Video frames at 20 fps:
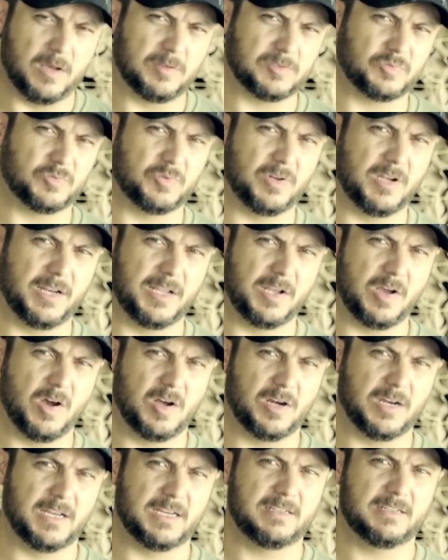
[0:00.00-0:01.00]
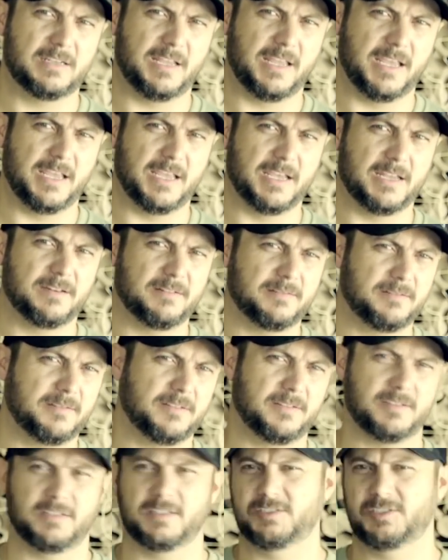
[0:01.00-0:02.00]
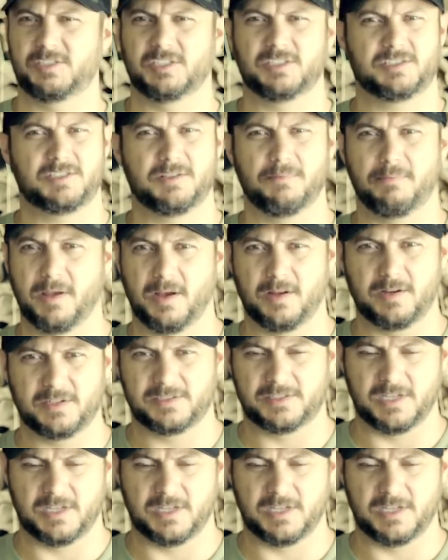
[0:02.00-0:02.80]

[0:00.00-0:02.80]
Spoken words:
what I was running on it and just the belt